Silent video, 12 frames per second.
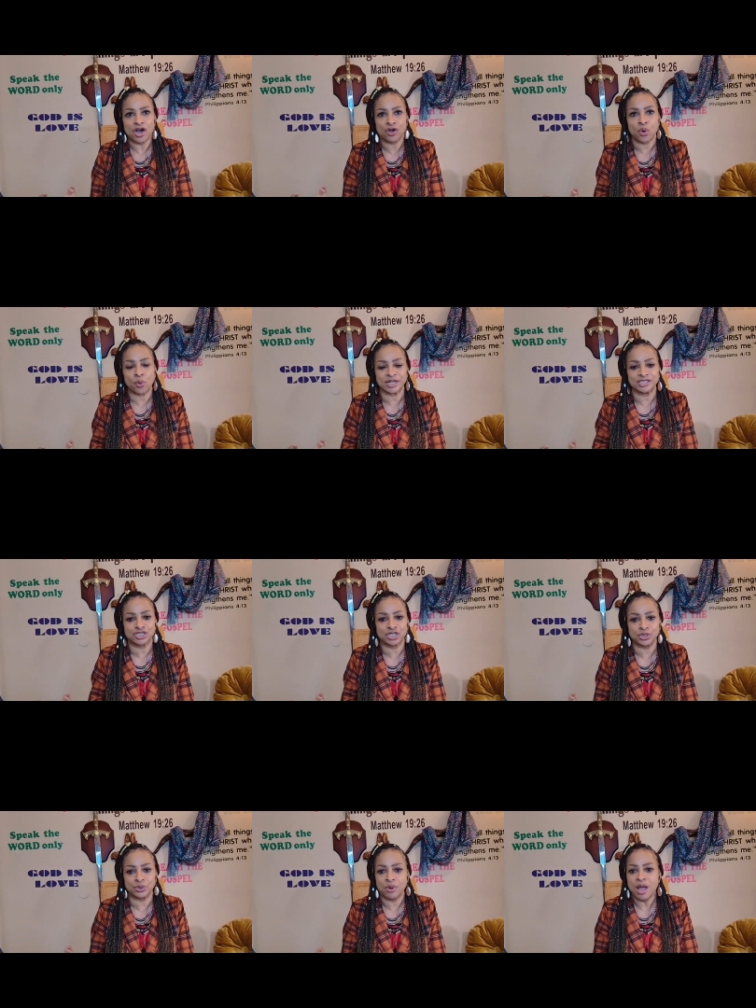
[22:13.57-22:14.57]
according
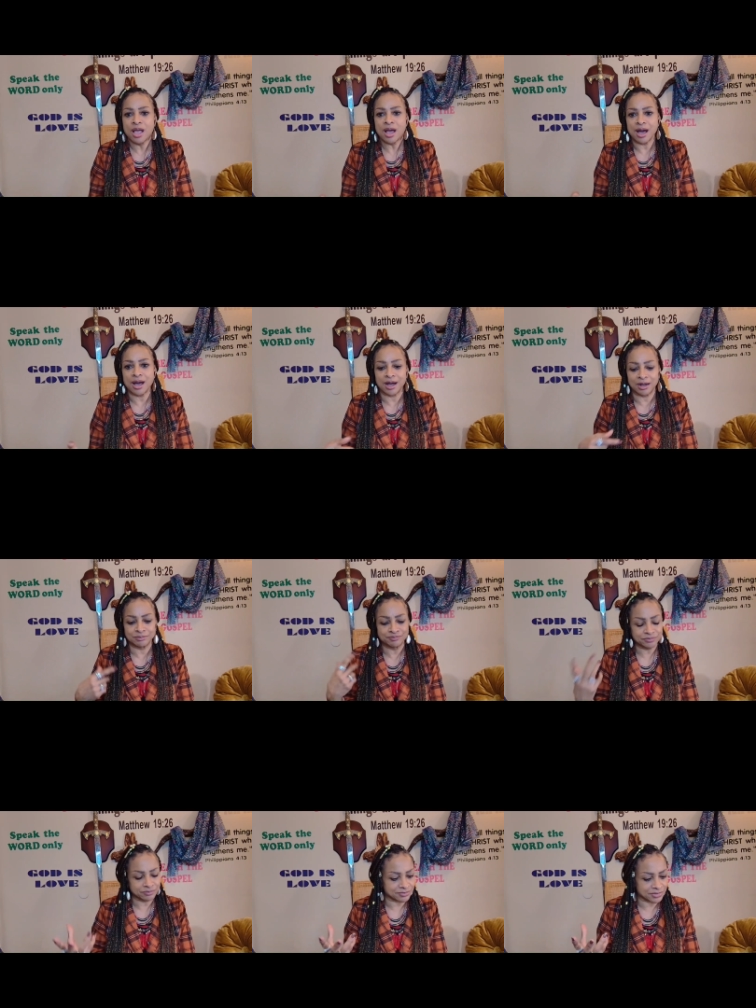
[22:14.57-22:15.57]
to,
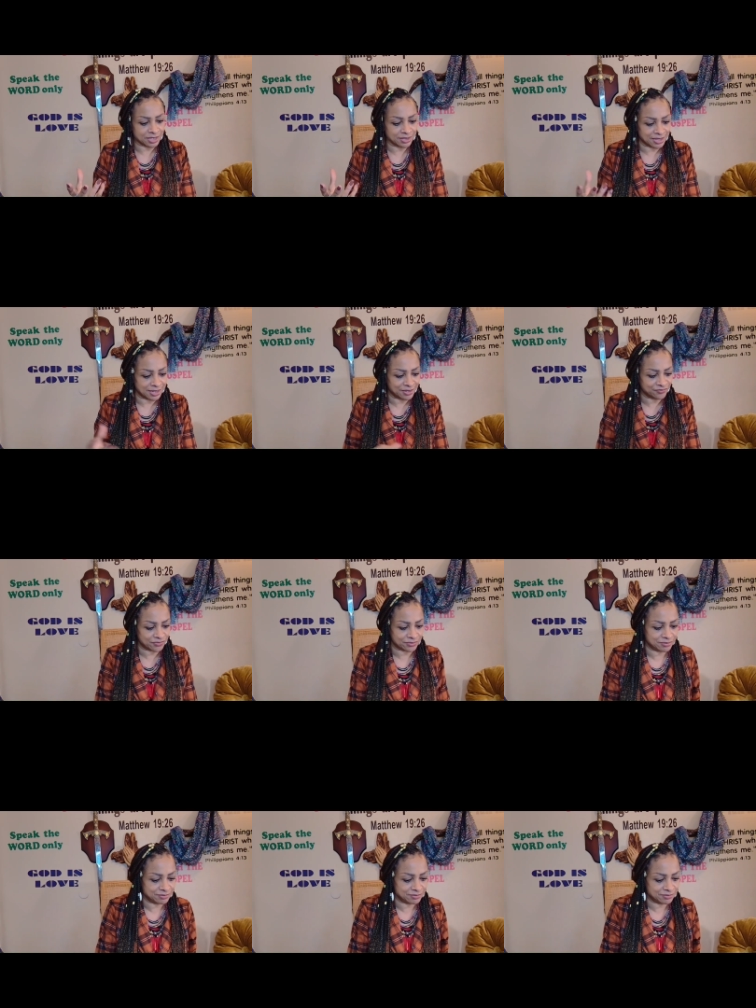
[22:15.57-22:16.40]
I